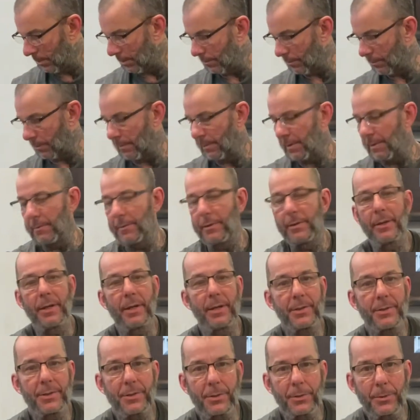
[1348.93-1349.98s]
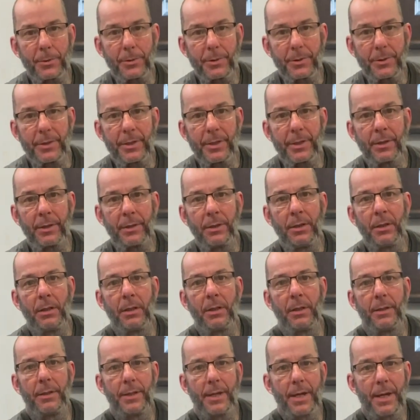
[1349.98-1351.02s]
Remember that shoulder there?
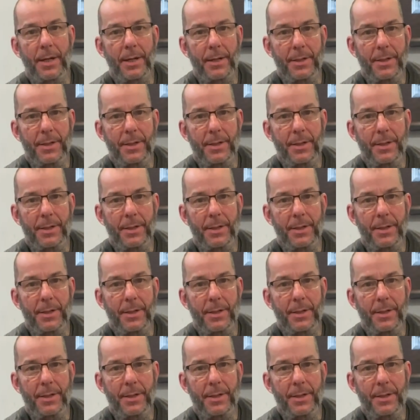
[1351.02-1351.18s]
Yeah,